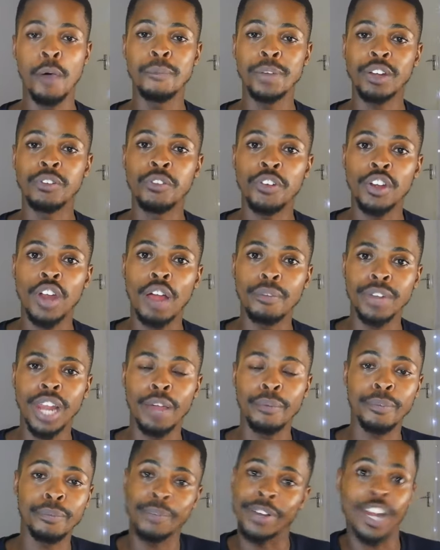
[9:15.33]
But I'm
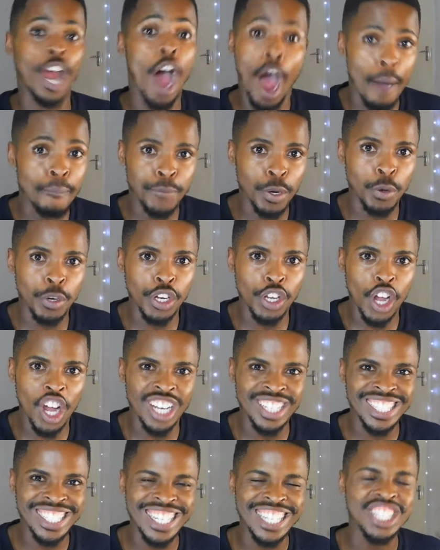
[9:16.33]
like, but uploading
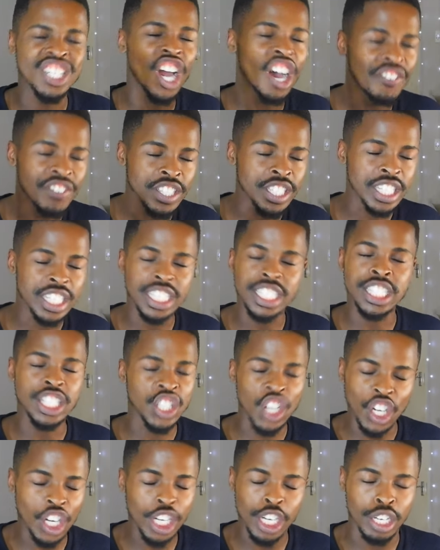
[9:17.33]
content obviously is
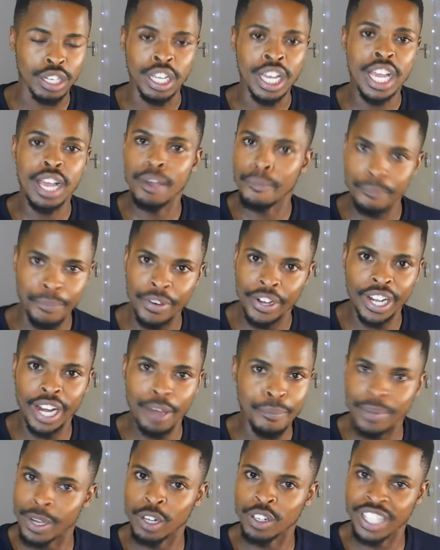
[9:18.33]
not gonna bring
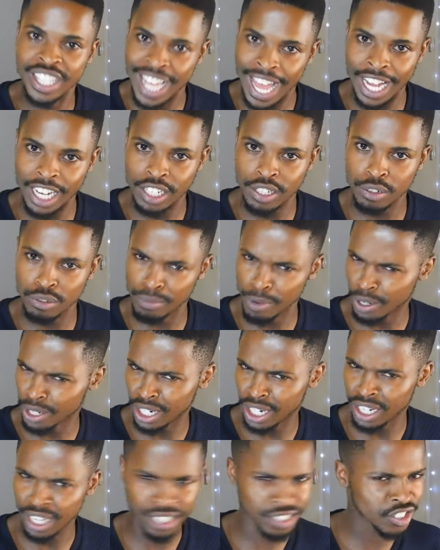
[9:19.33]
about that.
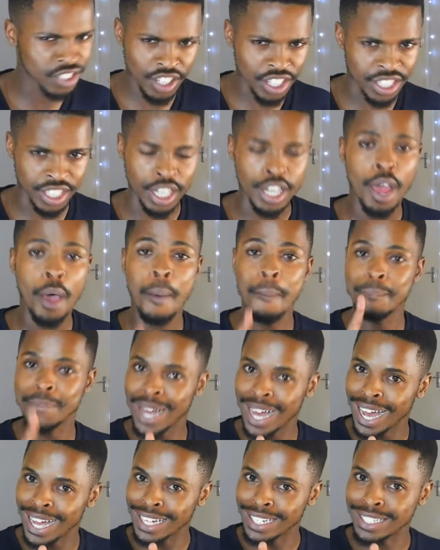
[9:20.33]

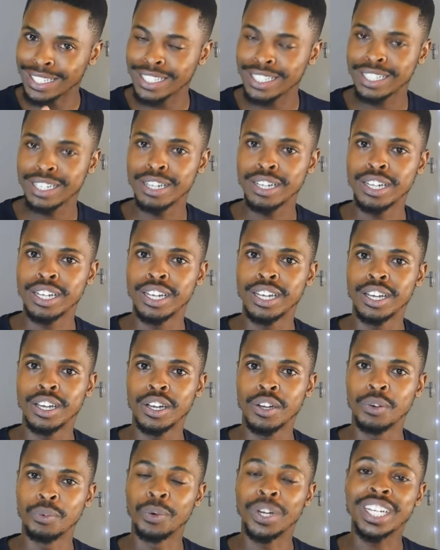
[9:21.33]
But
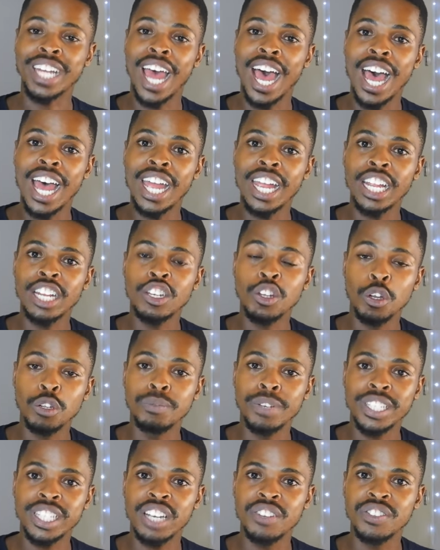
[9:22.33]
what I told
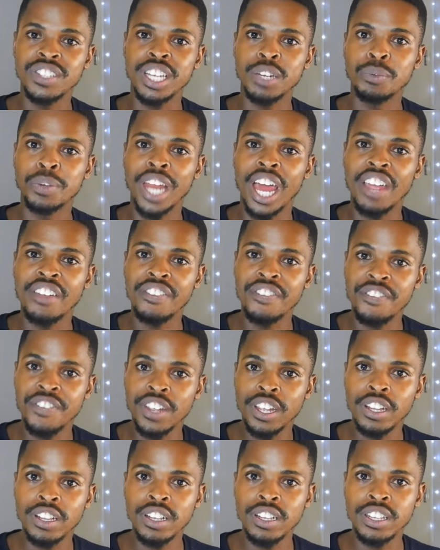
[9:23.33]
myself is that when I
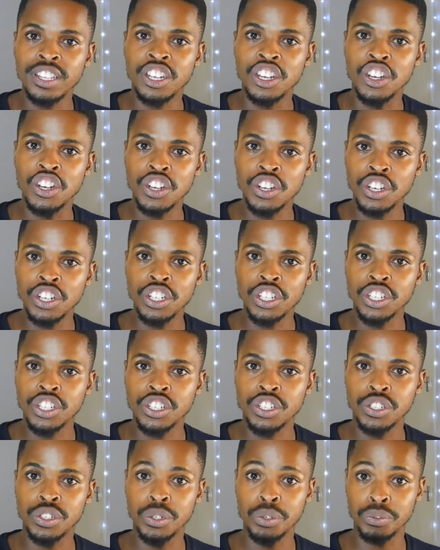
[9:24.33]
feel the
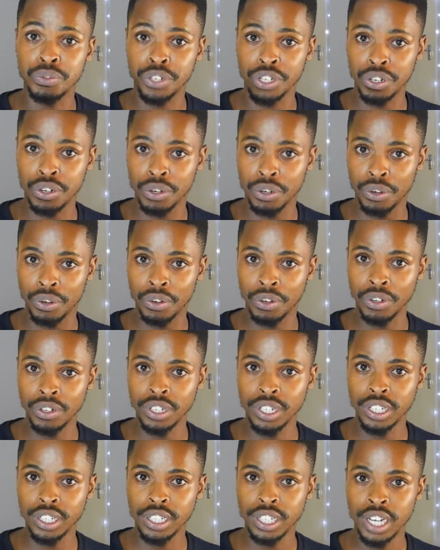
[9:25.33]
urge to
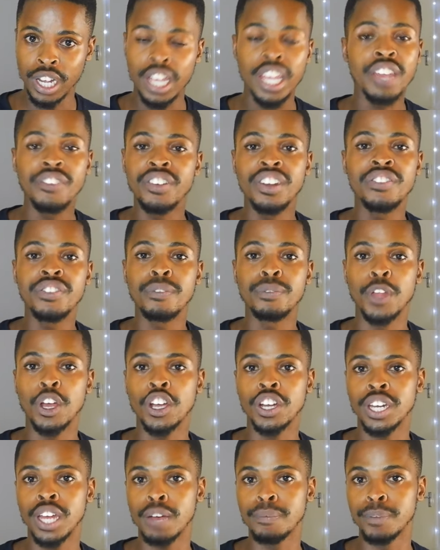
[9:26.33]
record, even if I'm not
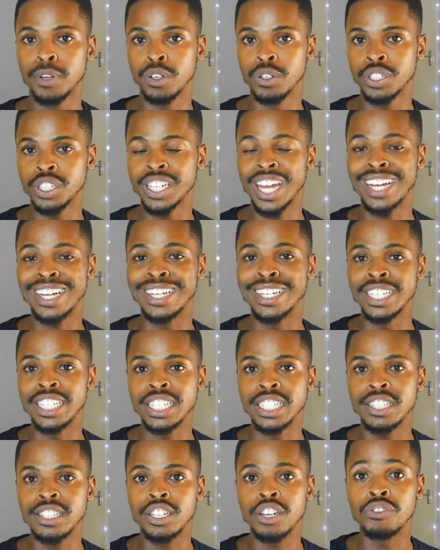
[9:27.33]
gonna upload it, at
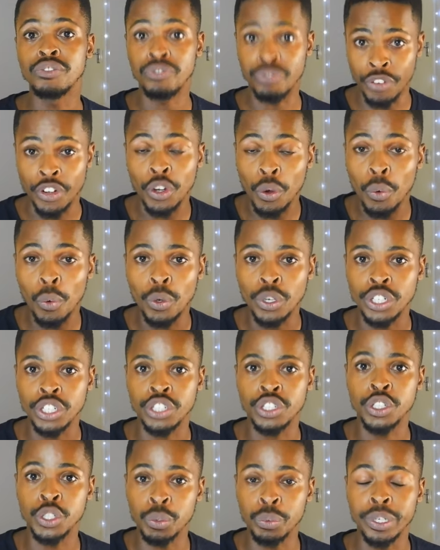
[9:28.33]
least
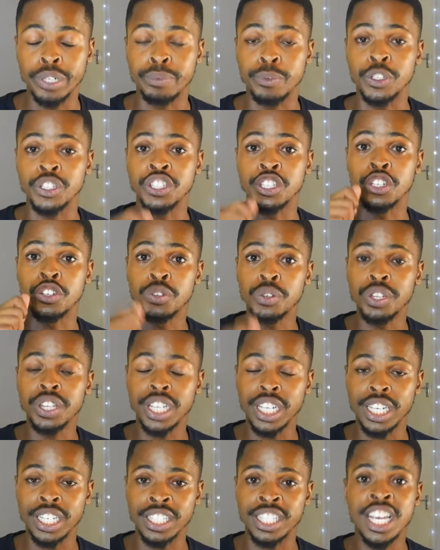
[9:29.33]
record, do it. Because the truth
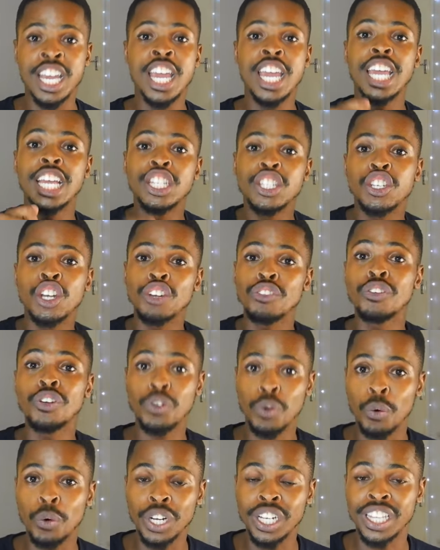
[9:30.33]
is, it's not
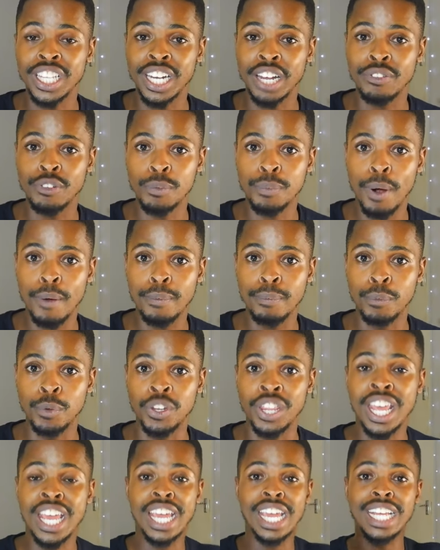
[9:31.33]
recording that I have a problem
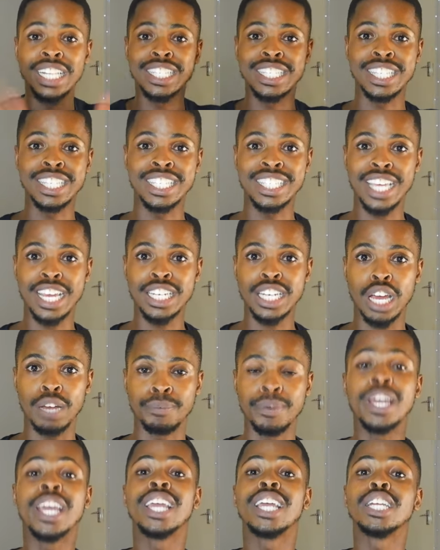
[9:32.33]
with, it's the
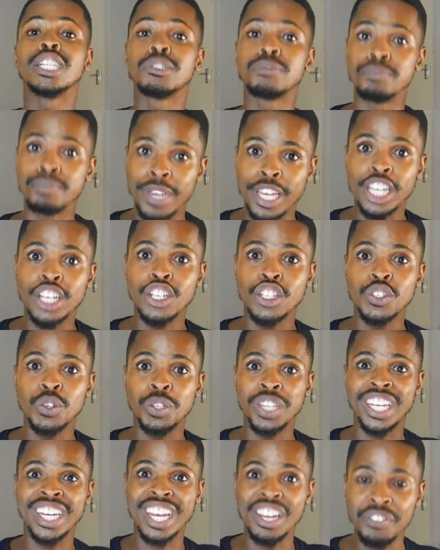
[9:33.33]
setup. It's making sure
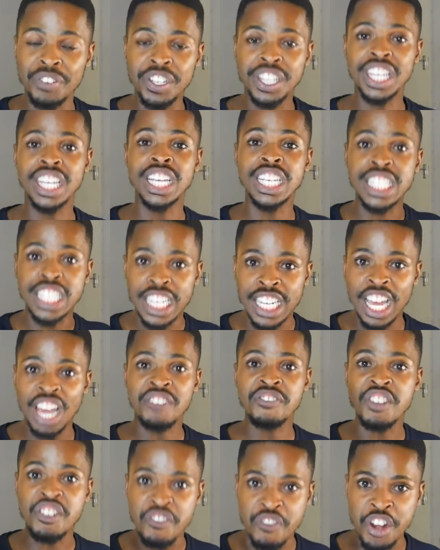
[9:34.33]
that everything is
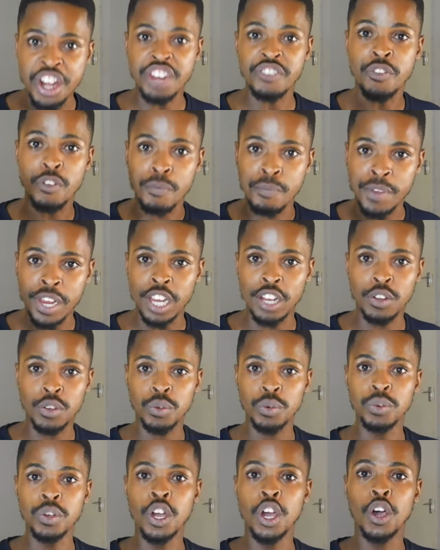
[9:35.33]
alive and ready for me
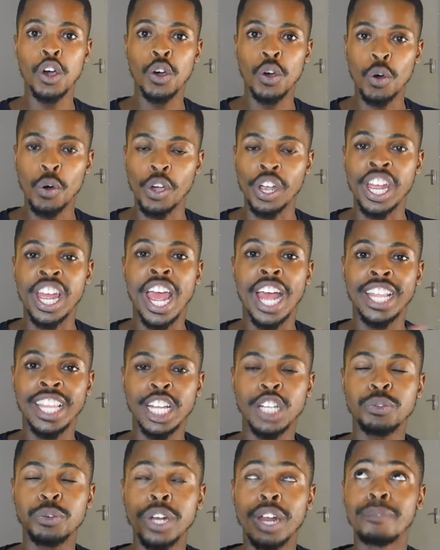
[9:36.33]
to hoy. And
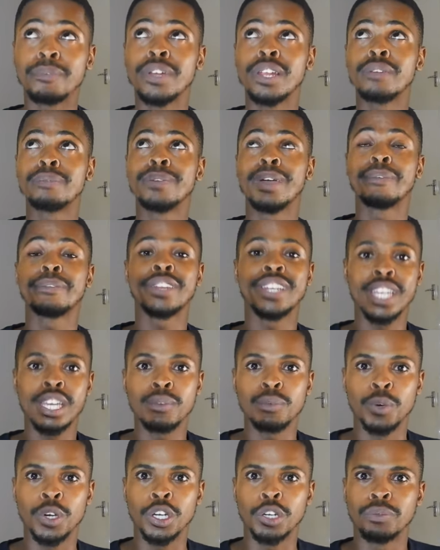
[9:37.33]
that's what I mean by
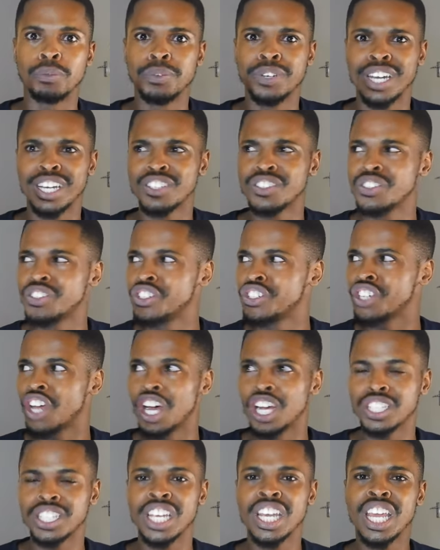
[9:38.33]
teamwork. It'd be nice to just
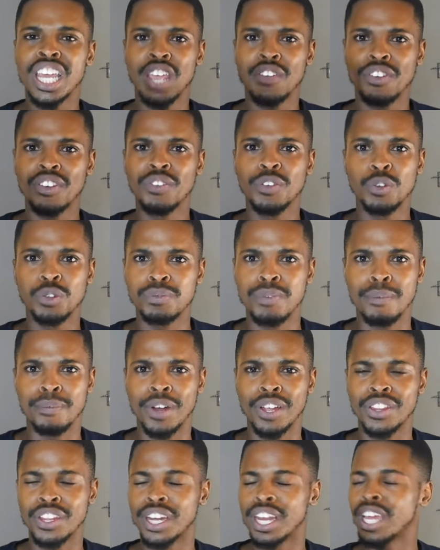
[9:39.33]
ask, even if it was my
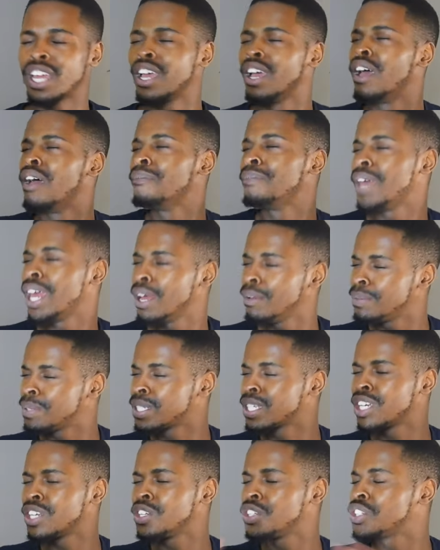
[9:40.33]
brother, like,
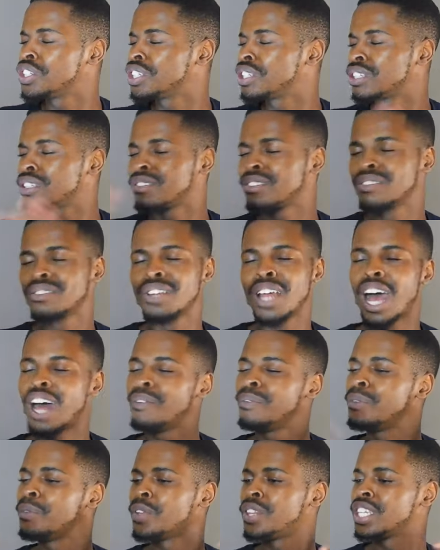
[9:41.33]
babes, can you just
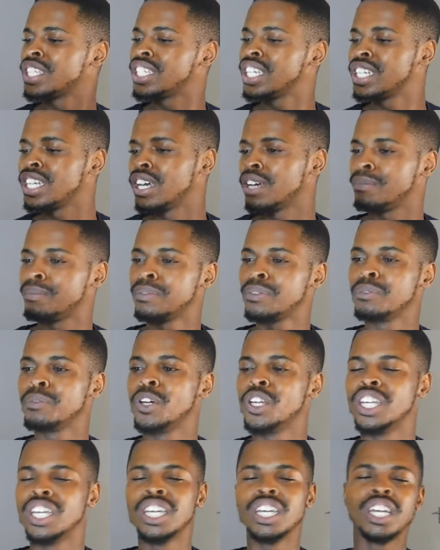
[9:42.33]
help me with the setup,
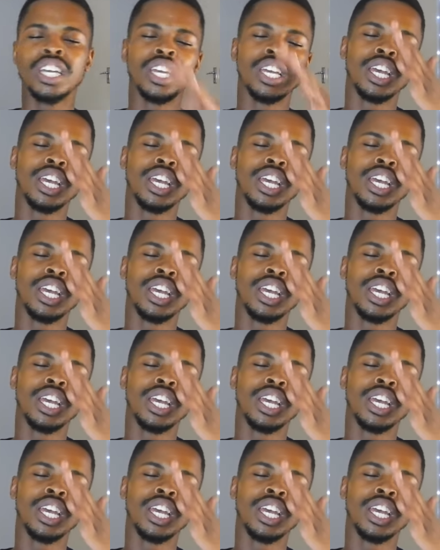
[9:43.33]
money.